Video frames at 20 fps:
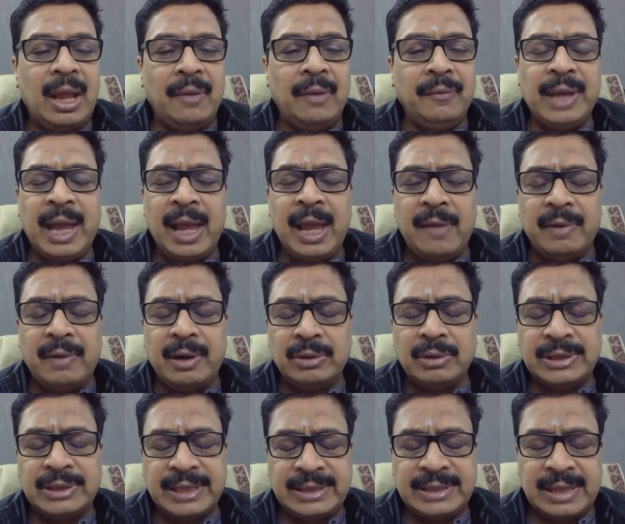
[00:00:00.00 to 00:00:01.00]
we have
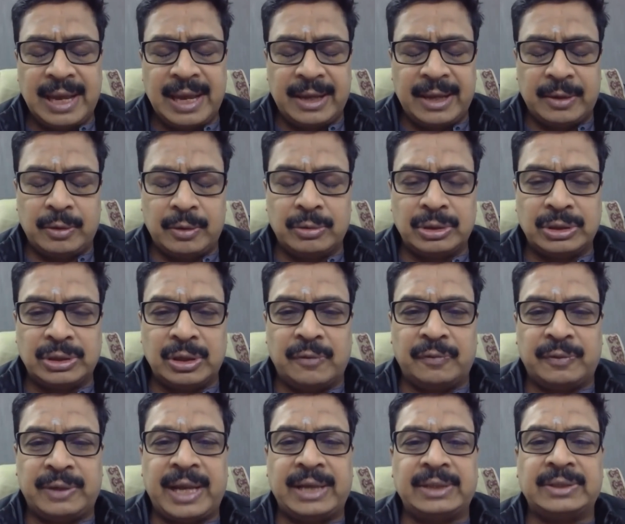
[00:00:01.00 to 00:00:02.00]
around 6 lakh crores
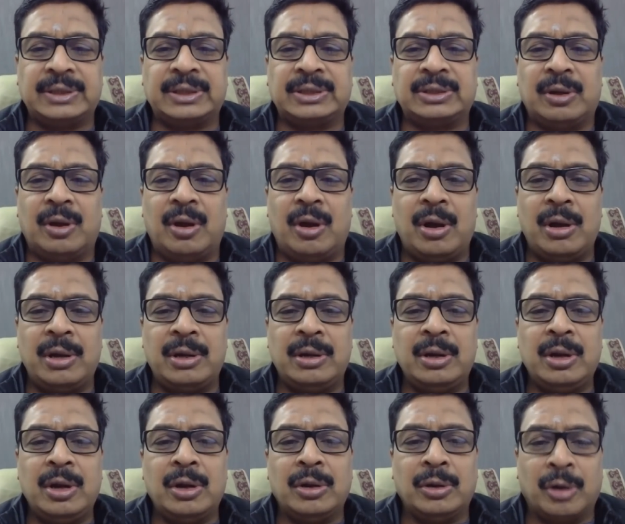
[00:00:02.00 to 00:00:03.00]
of taxes
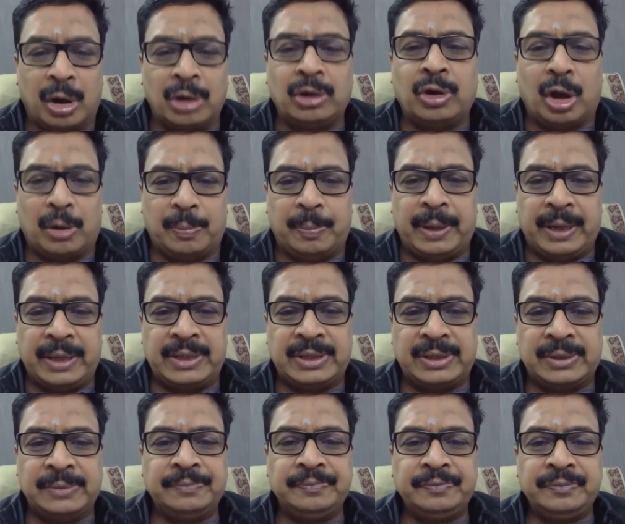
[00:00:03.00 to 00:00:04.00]
on
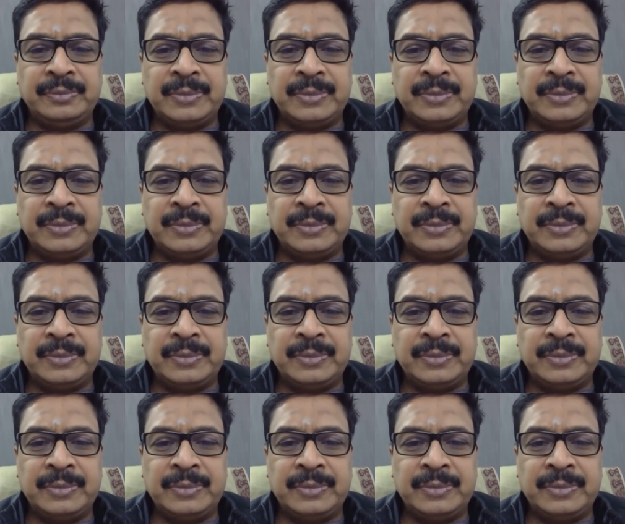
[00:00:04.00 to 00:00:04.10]
non-corporates,